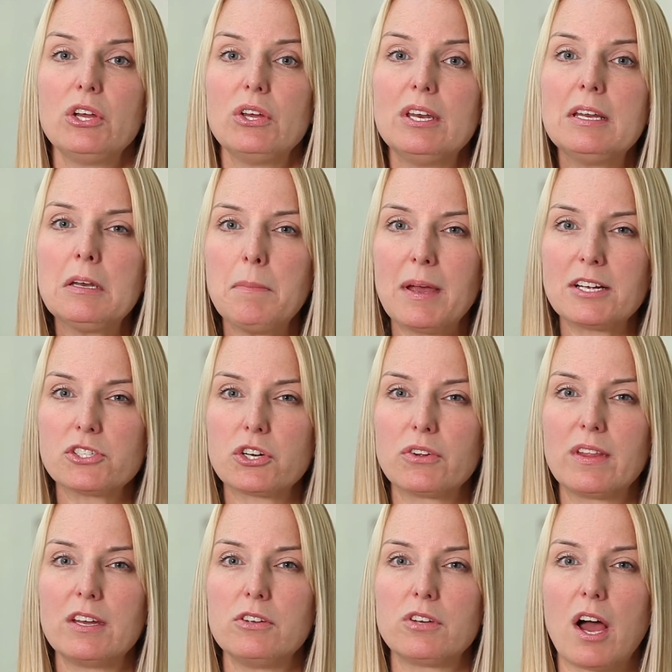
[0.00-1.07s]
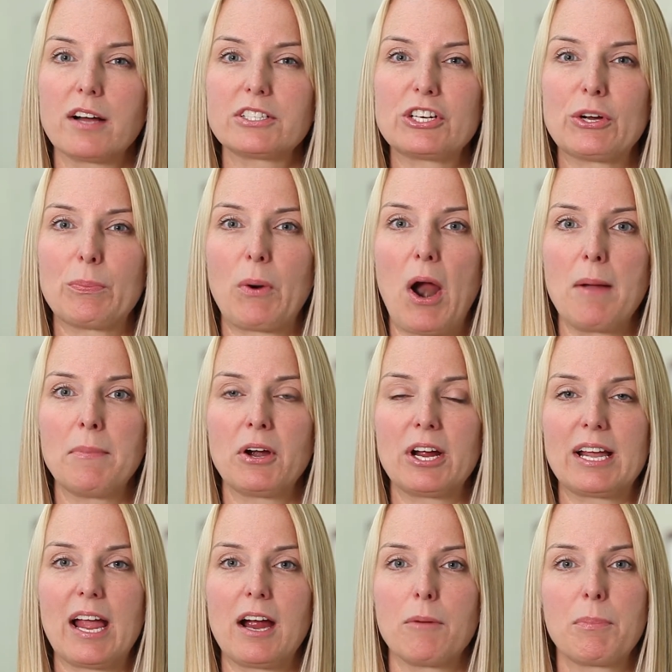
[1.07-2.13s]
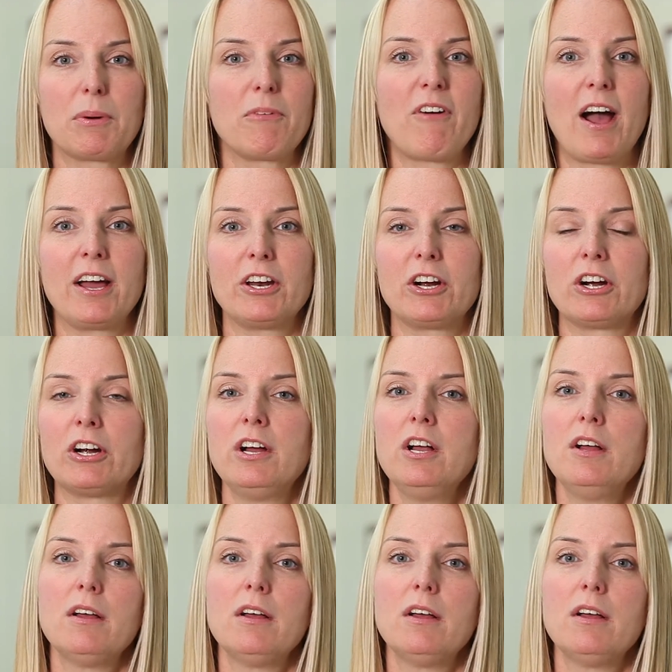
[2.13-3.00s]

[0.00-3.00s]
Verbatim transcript: you need to make sure that you talk to your primary care provider,